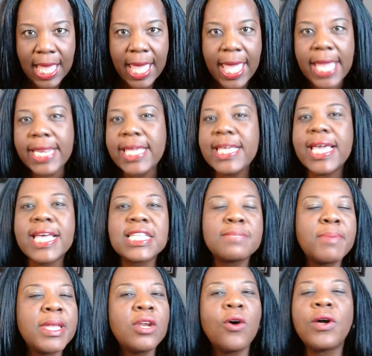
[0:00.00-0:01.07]
And he has
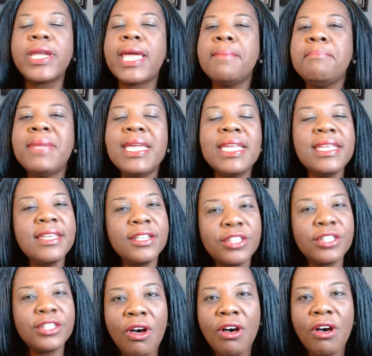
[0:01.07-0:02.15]
been on a media
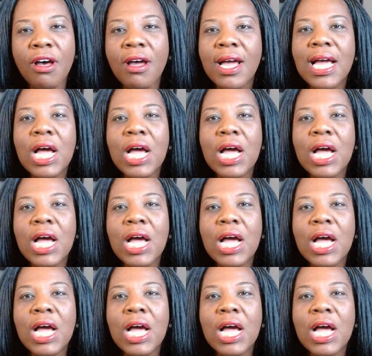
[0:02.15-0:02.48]
tour